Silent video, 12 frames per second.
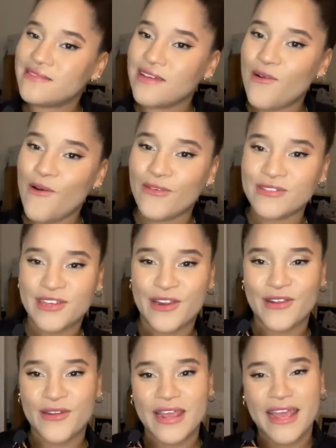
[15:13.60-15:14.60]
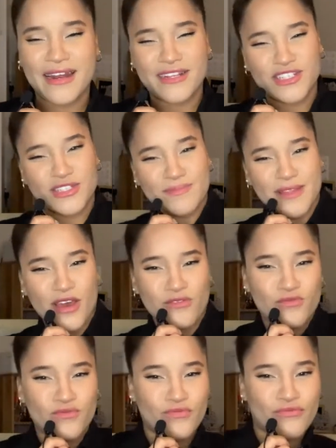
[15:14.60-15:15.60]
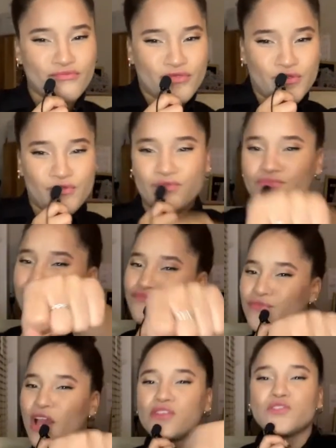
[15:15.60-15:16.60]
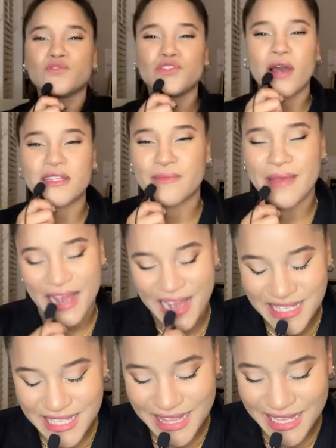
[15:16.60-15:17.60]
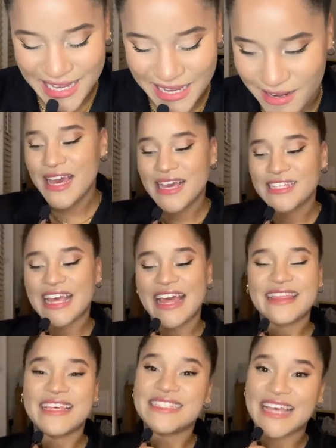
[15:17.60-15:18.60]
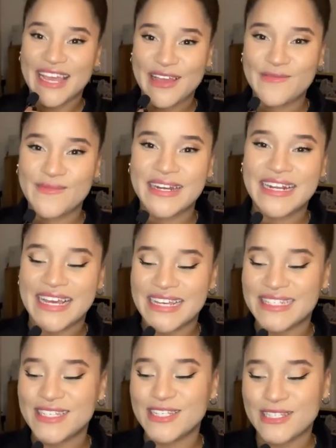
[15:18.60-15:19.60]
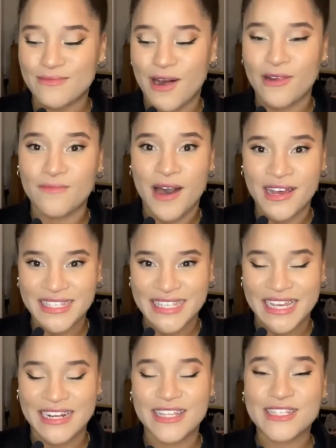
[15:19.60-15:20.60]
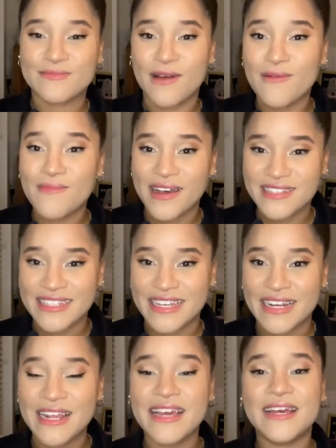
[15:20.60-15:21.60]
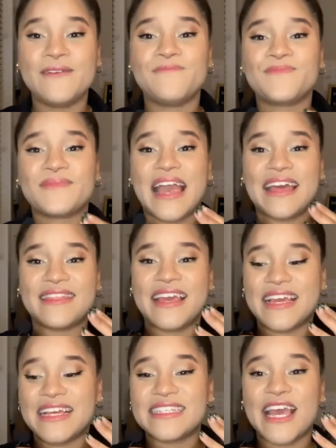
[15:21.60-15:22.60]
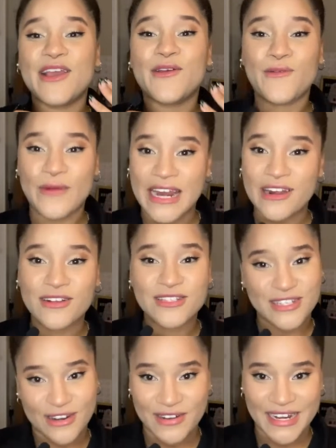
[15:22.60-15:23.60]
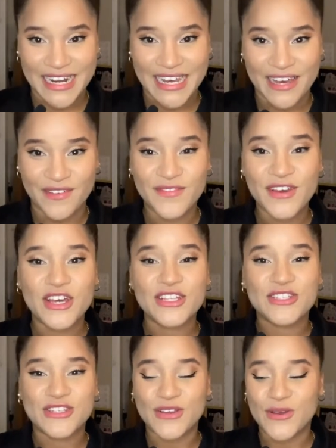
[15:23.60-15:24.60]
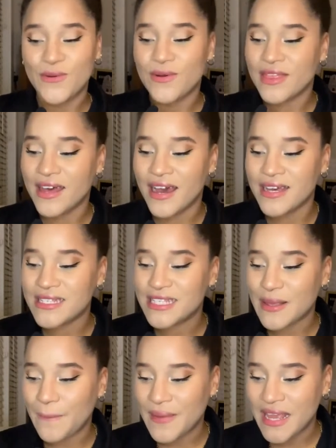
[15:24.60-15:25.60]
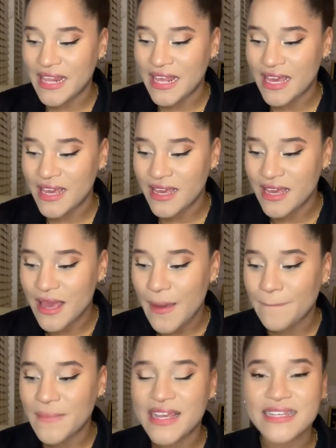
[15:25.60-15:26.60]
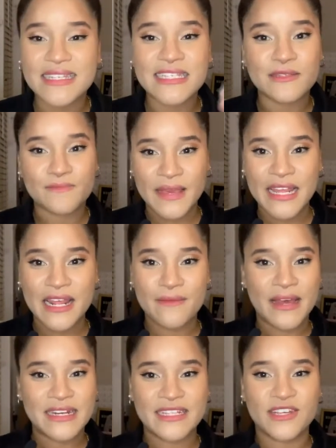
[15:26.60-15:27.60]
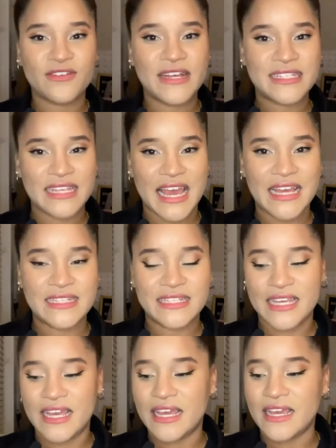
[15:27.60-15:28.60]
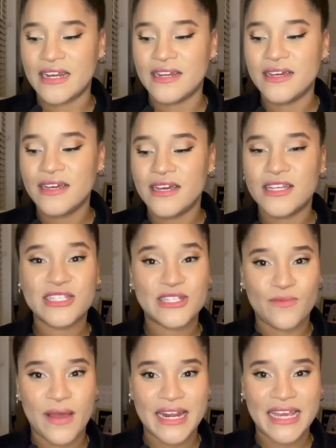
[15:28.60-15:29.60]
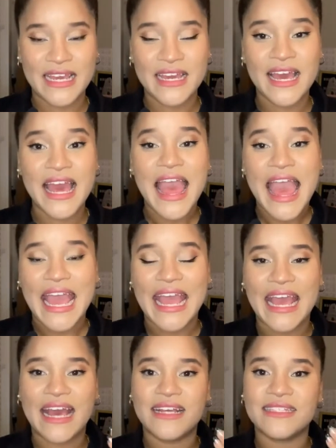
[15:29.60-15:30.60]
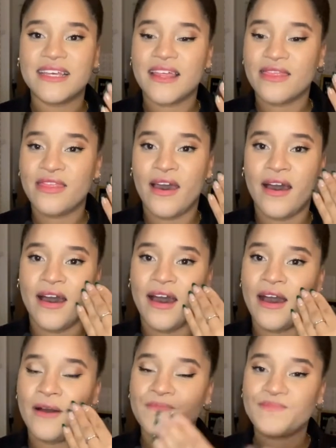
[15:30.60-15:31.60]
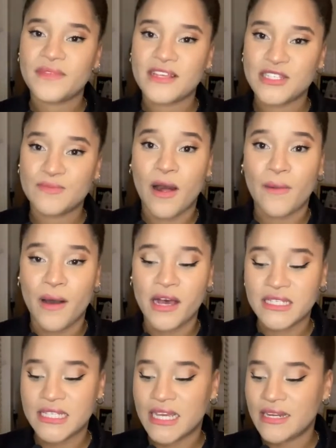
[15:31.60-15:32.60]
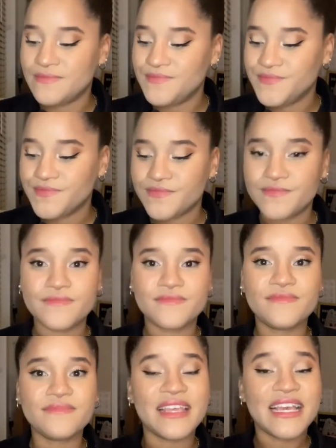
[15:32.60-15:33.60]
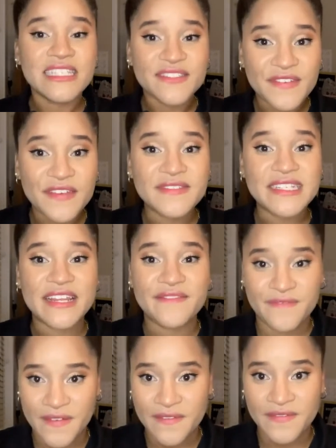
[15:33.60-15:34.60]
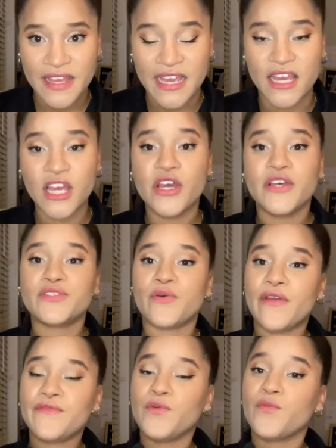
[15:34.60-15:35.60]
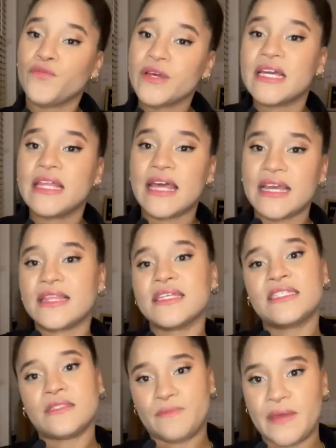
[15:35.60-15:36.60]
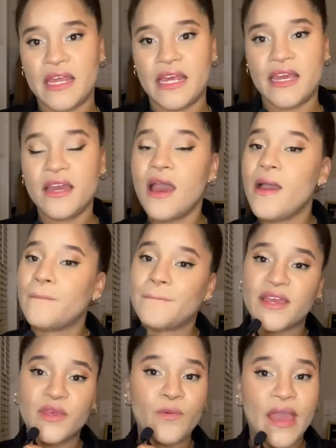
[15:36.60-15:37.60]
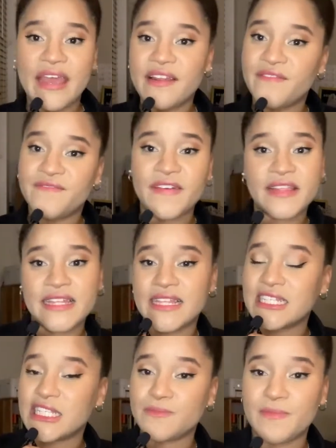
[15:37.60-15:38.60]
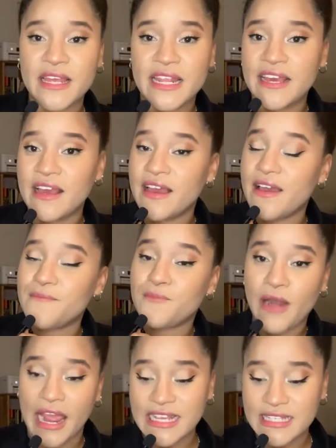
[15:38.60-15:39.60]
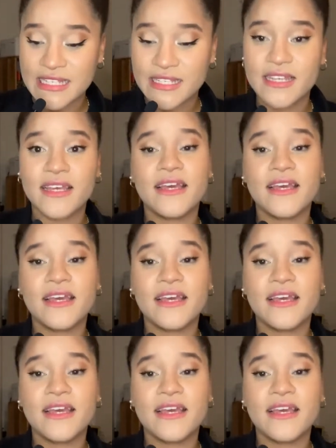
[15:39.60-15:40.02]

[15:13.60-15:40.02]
hold it on your hand and just be like, ooh, ooh, don't talk to me, I got Celine. And the second one is the small Boston. The small Boston, I think, is a great alternative to the Speedy, because the Speedy bandolier is 18-20 and the small Boston is 15-50. So if you really like the Speedy but you ain't feeling the Speedy price,